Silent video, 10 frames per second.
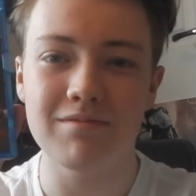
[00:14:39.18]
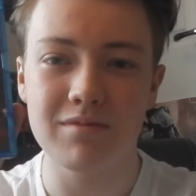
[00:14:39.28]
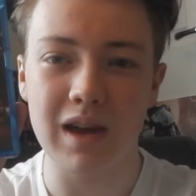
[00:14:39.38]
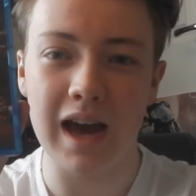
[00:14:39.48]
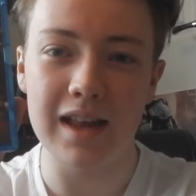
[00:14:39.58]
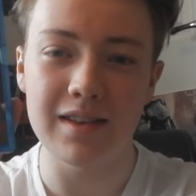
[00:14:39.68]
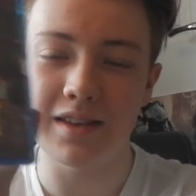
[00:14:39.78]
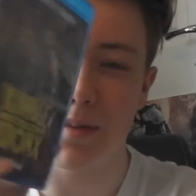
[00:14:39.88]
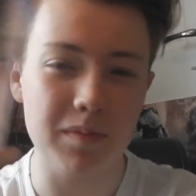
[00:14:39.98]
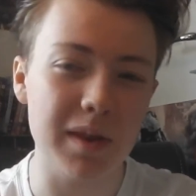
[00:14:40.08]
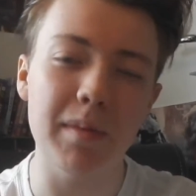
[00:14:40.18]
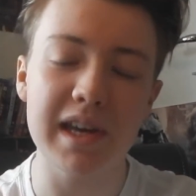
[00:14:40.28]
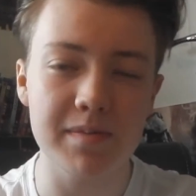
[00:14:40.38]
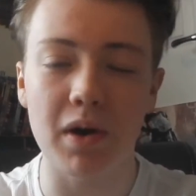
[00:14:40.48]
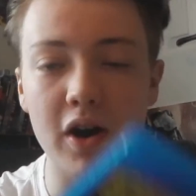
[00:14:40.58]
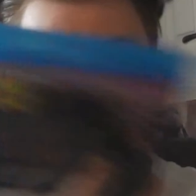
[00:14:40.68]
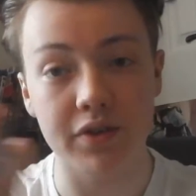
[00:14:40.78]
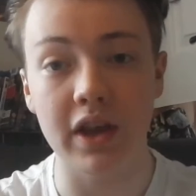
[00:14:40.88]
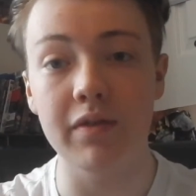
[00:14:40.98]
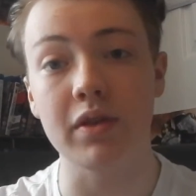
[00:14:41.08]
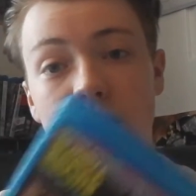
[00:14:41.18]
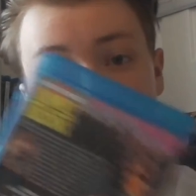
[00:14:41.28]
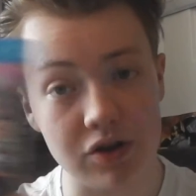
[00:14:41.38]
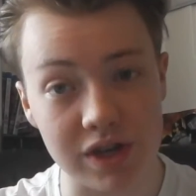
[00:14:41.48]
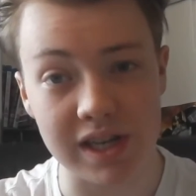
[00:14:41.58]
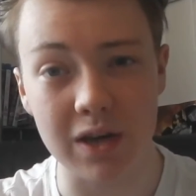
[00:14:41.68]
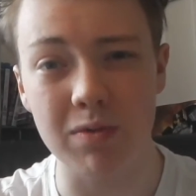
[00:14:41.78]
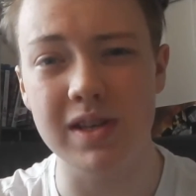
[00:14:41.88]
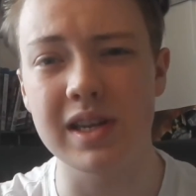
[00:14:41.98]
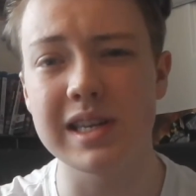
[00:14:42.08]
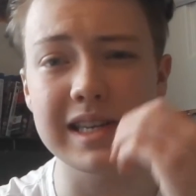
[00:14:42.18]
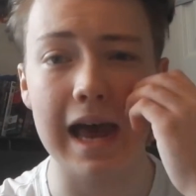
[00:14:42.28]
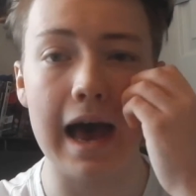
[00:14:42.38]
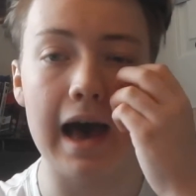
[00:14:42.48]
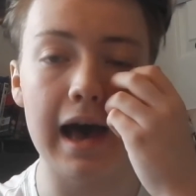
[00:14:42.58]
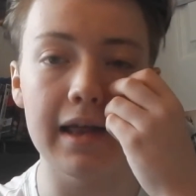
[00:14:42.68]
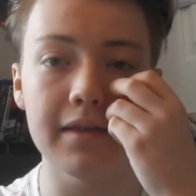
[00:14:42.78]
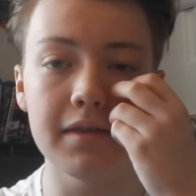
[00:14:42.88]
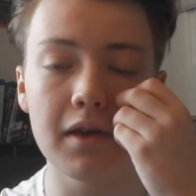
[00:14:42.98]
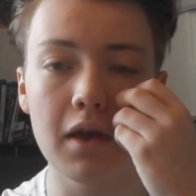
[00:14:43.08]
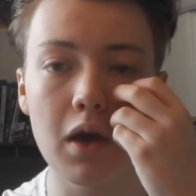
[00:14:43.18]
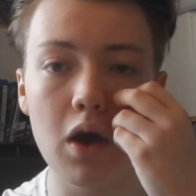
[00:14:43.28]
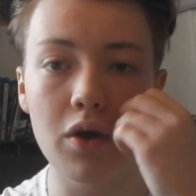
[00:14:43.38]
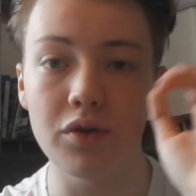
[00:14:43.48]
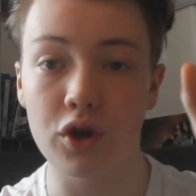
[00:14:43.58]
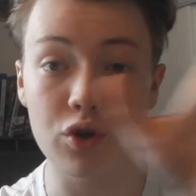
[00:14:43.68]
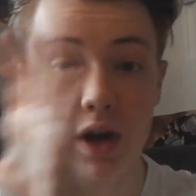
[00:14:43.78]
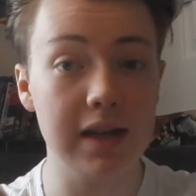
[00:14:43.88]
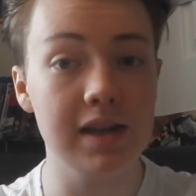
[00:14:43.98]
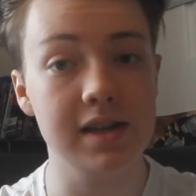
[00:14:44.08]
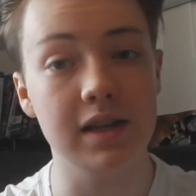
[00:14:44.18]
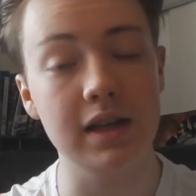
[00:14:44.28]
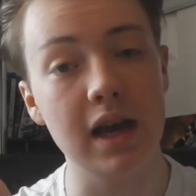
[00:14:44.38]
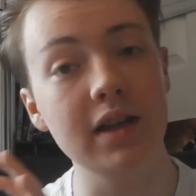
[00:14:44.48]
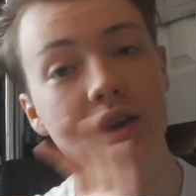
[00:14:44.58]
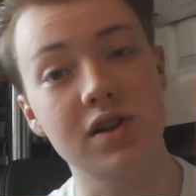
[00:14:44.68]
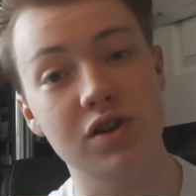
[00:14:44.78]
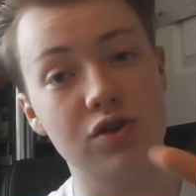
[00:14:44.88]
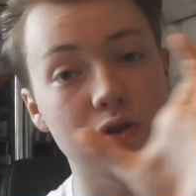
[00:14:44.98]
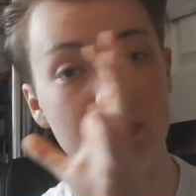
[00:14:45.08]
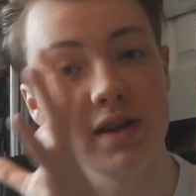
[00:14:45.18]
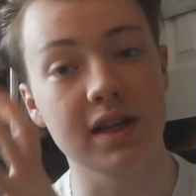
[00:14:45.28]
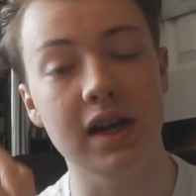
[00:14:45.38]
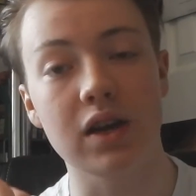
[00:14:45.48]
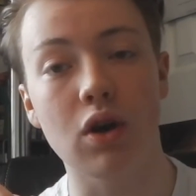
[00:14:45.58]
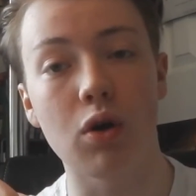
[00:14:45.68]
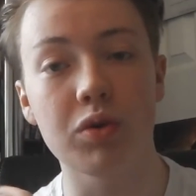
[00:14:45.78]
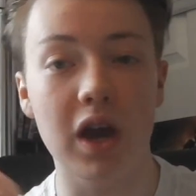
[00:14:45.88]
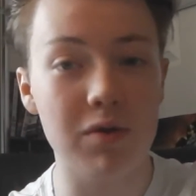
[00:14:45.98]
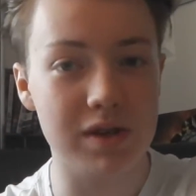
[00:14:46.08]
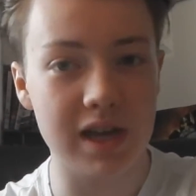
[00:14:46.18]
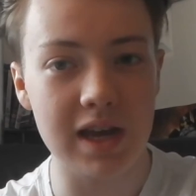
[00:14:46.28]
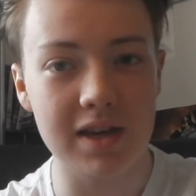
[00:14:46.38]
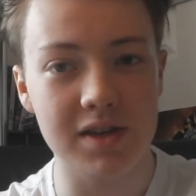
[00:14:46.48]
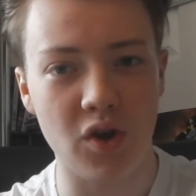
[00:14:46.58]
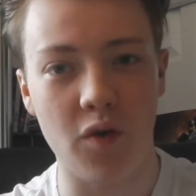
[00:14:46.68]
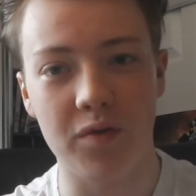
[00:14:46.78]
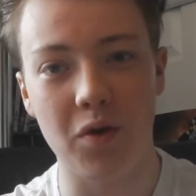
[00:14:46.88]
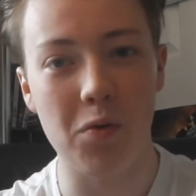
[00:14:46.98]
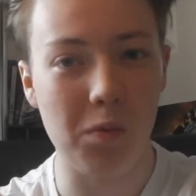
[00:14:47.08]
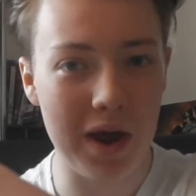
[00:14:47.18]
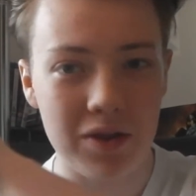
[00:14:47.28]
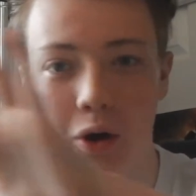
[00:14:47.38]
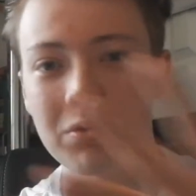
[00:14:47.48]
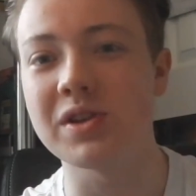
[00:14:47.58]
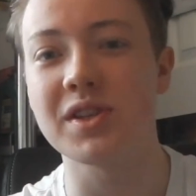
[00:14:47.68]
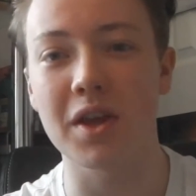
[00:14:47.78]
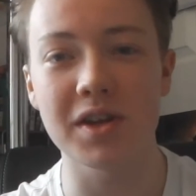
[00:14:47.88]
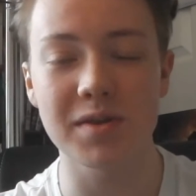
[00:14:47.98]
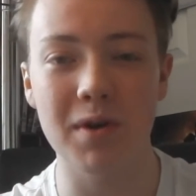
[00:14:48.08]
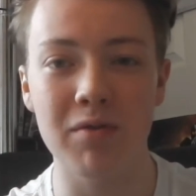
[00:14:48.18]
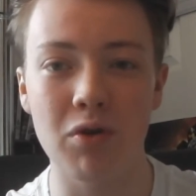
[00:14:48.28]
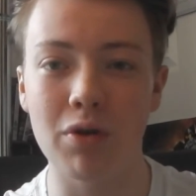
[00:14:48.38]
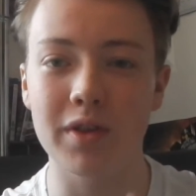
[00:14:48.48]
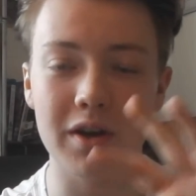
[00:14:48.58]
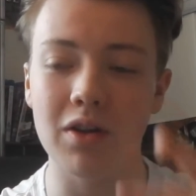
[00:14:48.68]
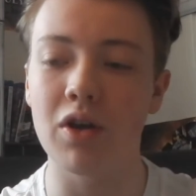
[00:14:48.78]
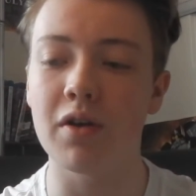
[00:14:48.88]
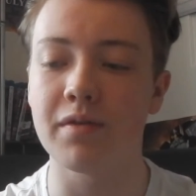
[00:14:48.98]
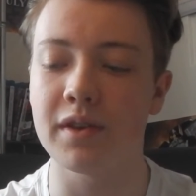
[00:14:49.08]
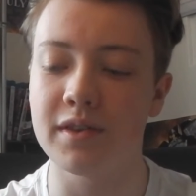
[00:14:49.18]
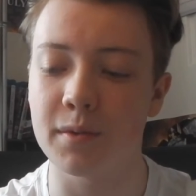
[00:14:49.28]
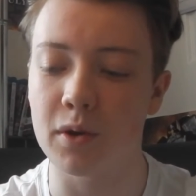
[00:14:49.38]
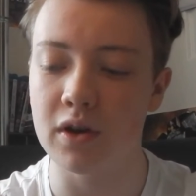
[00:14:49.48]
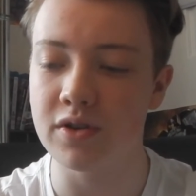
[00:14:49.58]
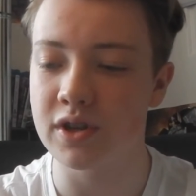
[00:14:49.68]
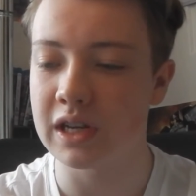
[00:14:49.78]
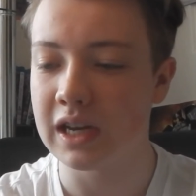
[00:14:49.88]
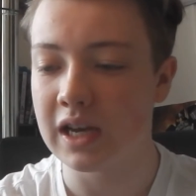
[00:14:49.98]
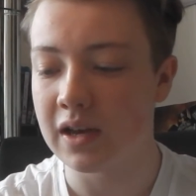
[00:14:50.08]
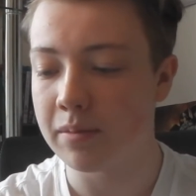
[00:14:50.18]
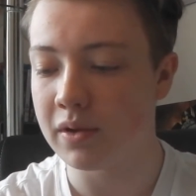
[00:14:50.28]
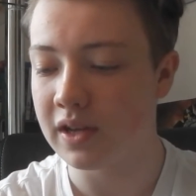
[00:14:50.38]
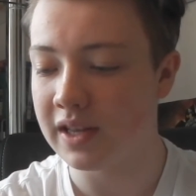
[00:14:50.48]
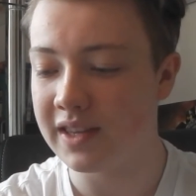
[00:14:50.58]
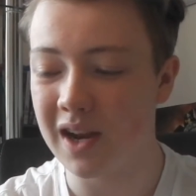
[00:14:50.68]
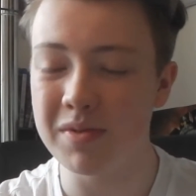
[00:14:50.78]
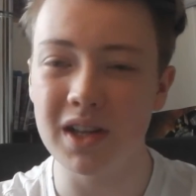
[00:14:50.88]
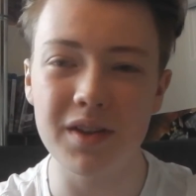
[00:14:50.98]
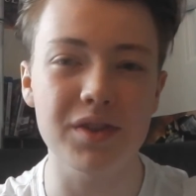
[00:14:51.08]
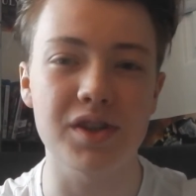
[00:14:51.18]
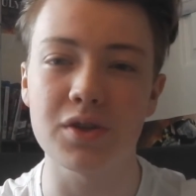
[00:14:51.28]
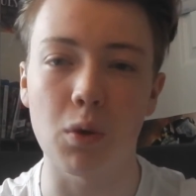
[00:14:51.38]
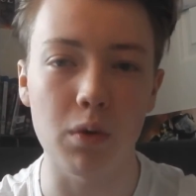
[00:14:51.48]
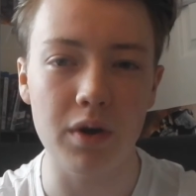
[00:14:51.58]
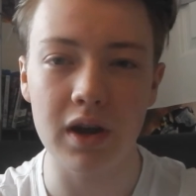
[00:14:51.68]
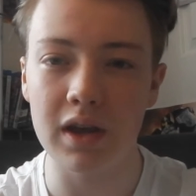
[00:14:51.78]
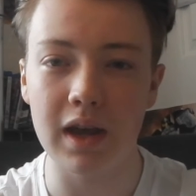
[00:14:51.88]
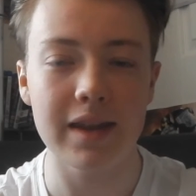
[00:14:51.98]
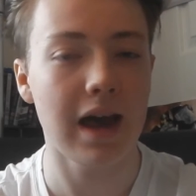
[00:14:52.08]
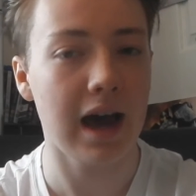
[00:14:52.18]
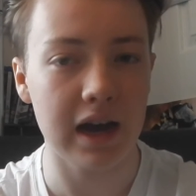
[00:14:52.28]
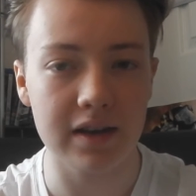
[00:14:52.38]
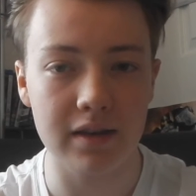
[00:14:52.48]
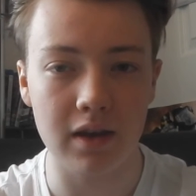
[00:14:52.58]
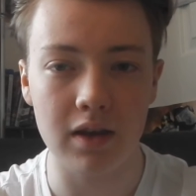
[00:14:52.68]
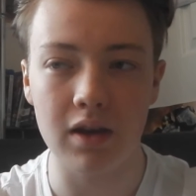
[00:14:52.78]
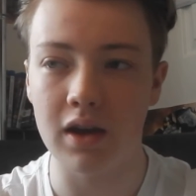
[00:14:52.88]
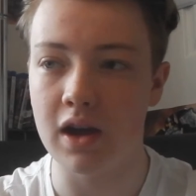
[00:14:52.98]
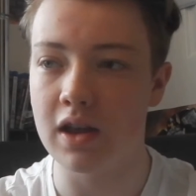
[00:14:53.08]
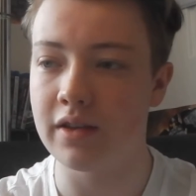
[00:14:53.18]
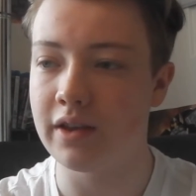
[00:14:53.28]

And the best parts are definitely the action sequences and the credits at the end, because it shows like all the outtakes of when all the stunts went wrong. They're a lot of fun to watch. But in terms of like the story and the acting and